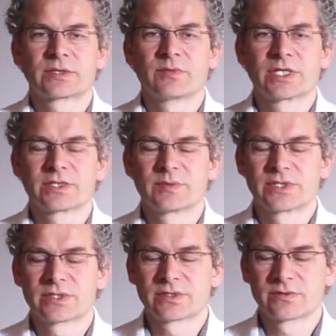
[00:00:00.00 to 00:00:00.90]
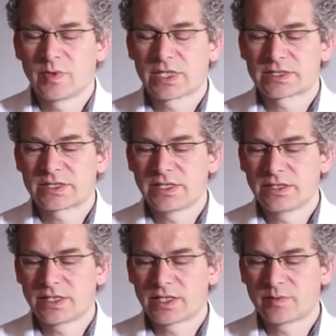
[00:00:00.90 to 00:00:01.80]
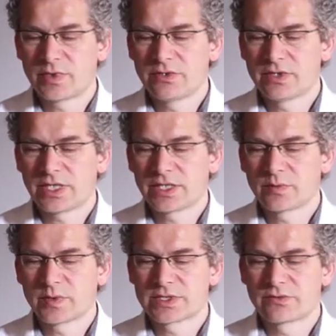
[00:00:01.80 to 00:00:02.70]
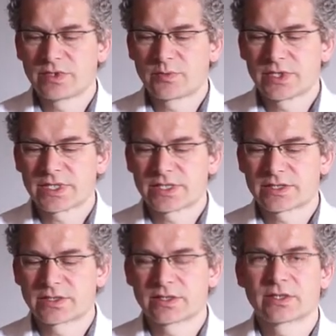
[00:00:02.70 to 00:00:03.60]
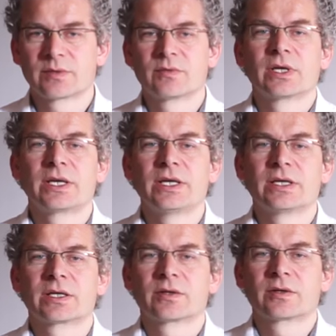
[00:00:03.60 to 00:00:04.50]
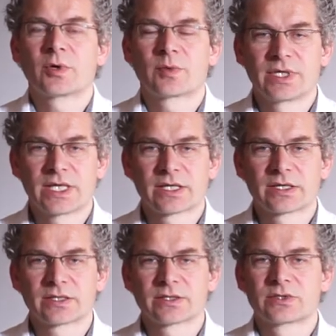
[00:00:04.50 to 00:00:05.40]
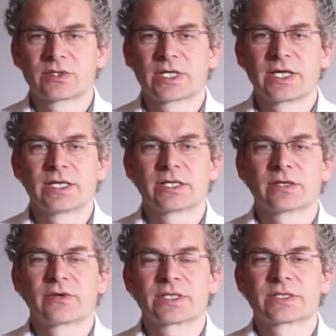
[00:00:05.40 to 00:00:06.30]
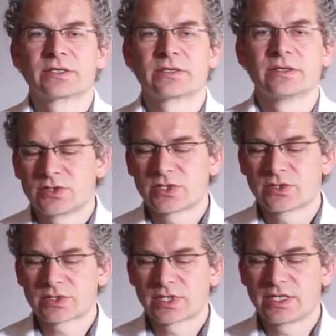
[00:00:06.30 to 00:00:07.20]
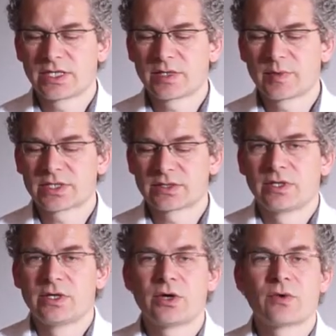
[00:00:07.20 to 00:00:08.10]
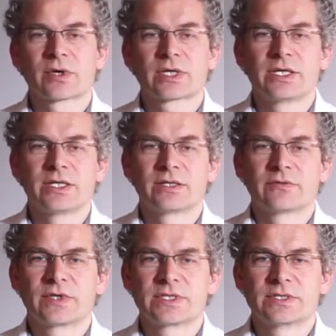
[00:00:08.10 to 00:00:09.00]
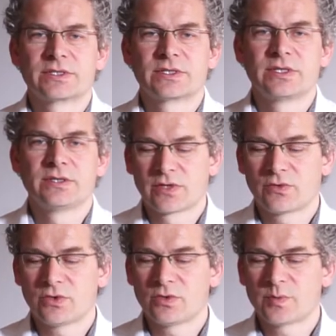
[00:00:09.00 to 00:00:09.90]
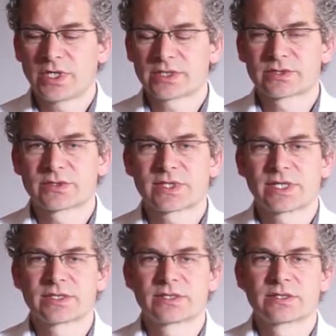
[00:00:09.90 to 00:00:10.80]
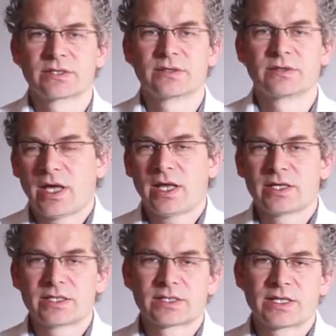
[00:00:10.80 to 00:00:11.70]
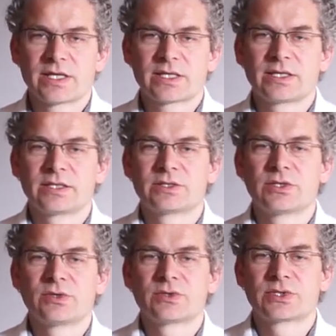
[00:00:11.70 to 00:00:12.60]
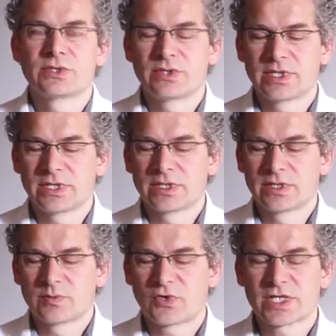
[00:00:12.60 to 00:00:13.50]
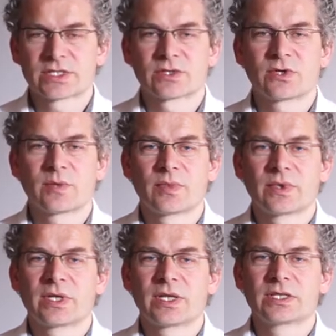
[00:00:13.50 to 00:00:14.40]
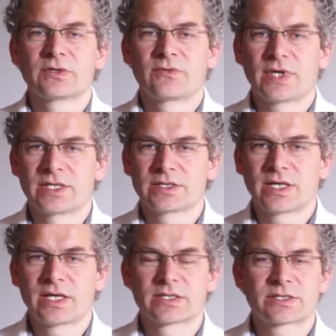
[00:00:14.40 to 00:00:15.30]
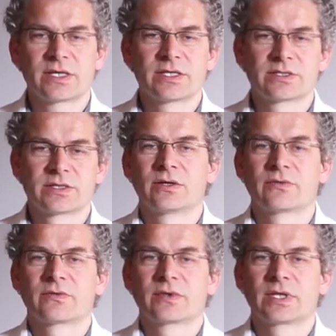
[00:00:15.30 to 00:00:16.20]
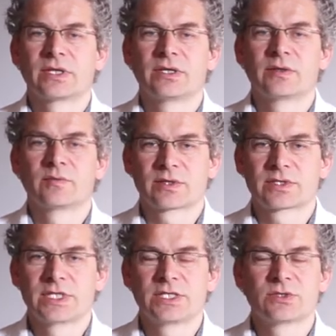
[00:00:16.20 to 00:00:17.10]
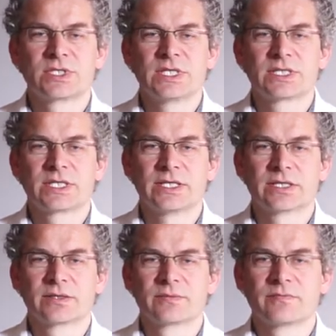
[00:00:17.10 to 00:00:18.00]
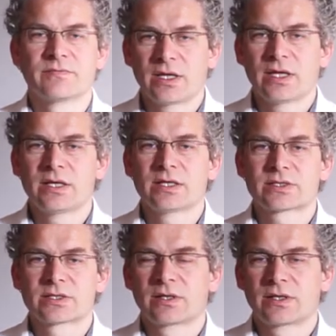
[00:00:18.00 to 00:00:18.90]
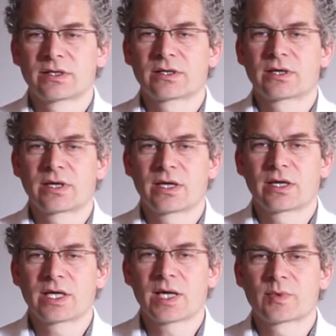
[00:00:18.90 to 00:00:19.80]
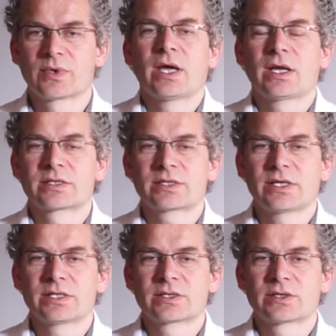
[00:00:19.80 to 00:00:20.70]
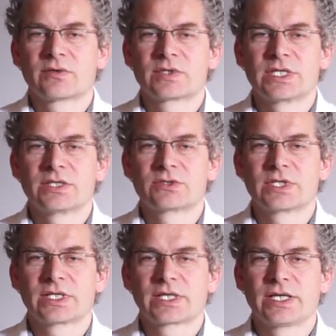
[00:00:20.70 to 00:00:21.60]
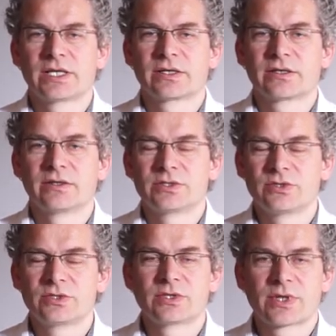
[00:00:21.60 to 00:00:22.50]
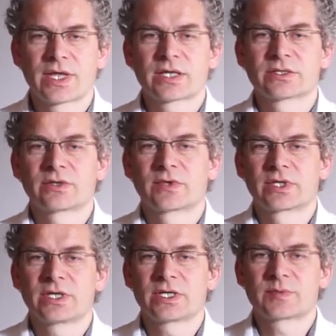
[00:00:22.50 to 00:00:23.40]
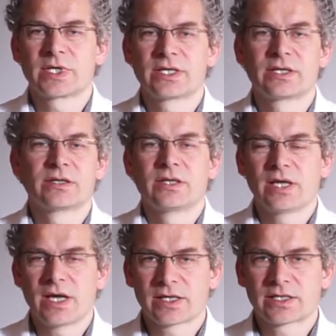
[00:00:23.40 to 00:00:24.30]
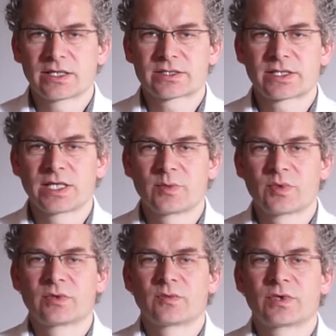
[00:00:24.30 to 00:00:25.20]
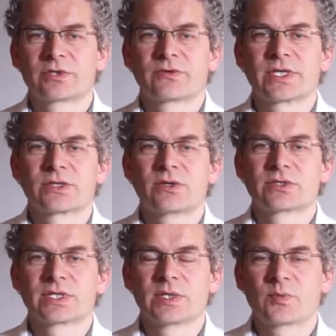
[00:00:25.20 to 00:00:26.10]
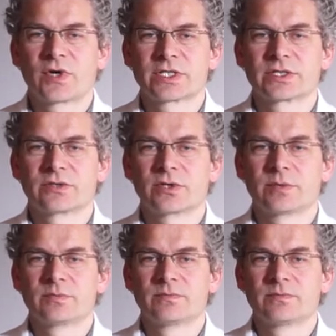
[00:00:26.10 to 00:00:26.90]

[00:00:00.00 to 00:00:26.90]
measurements. We can see that the blue line, which represents the cleaning perpendicular to the cleaning direction, shows a little bit lower cleaning efficiency for all particle sizes, and is likely due to the pressure drop that you find at the sides of the sheet-to-sheet cleaner. In this, the gap at the sides of the sheet-to-sheet cleaner, due to the thickness of the glass plate, the air can escape, which results in a pressure drop.